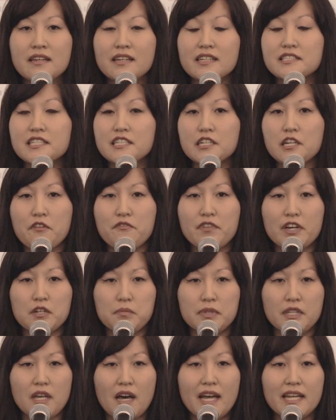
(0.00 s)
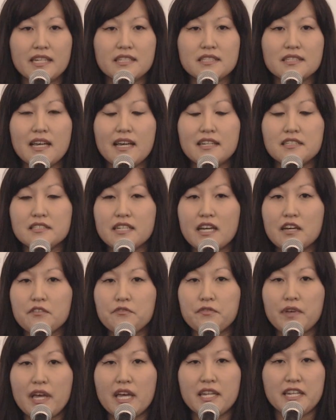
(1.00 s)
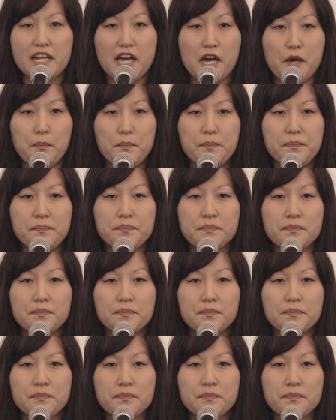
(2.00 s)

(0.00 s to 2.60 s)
until I felt blind and deaf and numb,